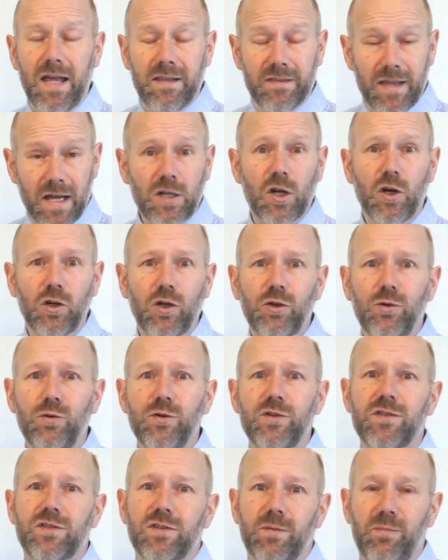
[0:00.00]
That
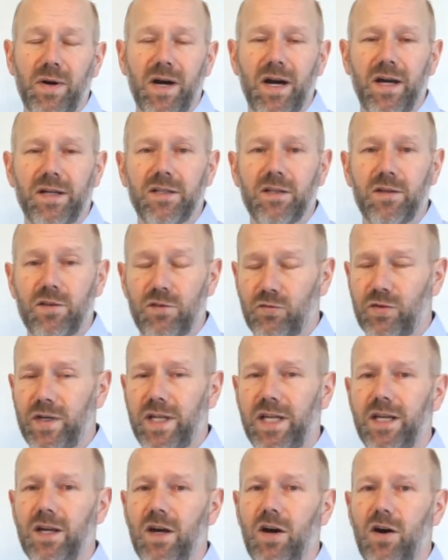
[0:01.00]
concludes the part
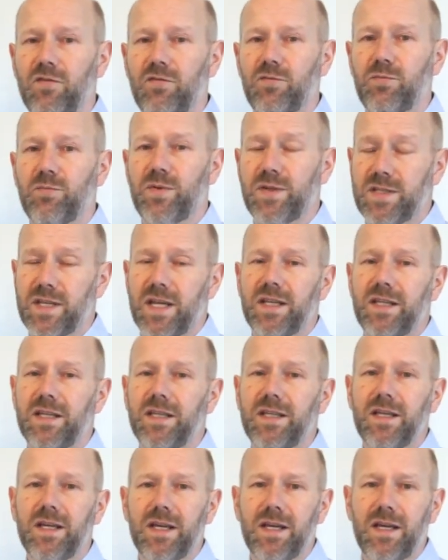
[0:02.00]
3 of
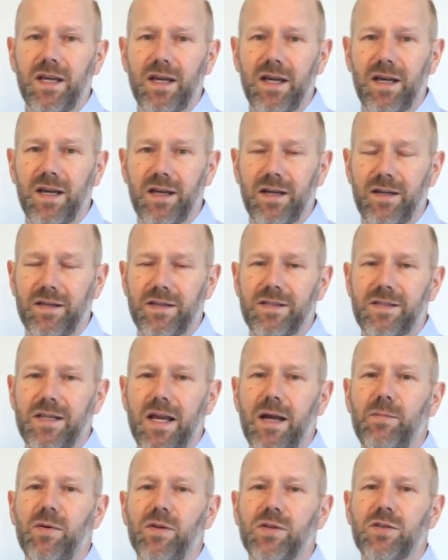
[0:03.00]
presenting a
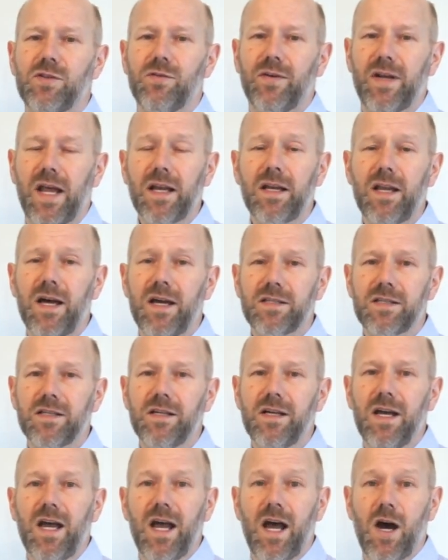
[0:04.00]
sample to an
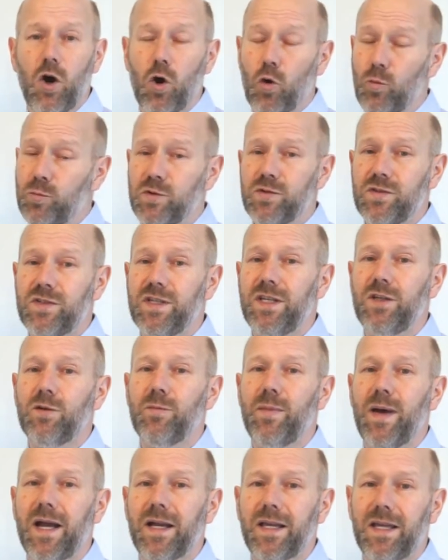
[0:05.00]
analyzer. I hope to see you
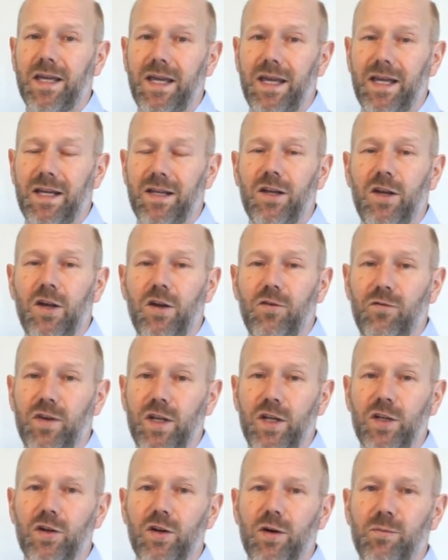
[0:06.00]
back in
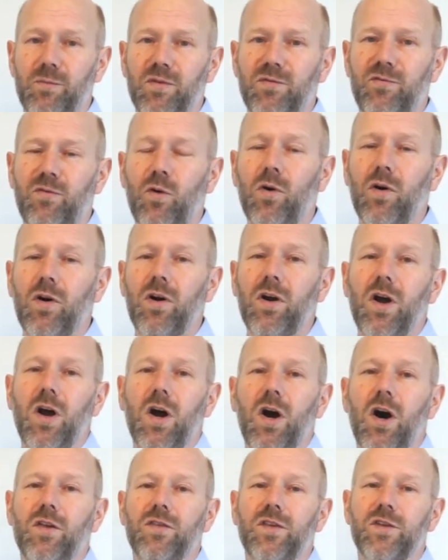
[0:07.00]
video number 4
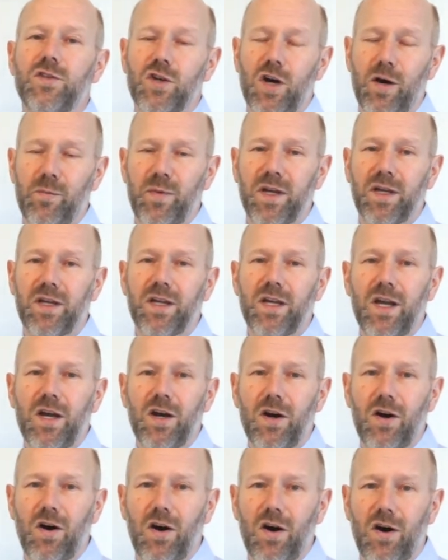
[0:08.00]
on the topic
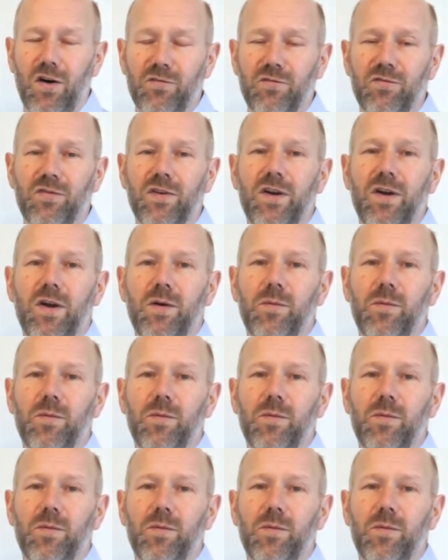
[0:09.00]
of